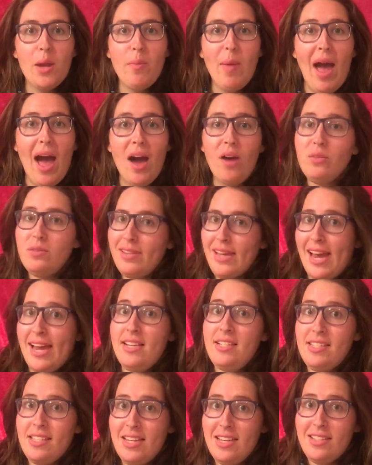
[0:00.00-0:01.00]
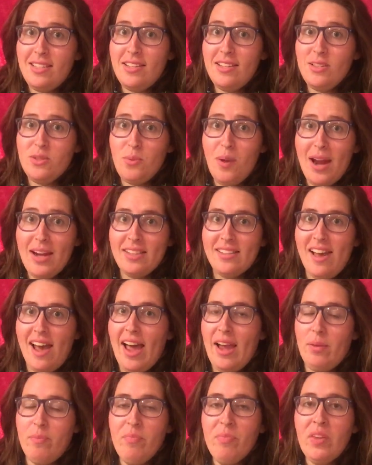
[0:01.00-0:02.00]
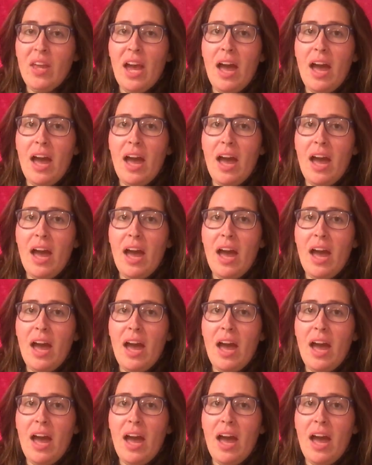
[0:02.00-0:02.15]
about diastasis recti.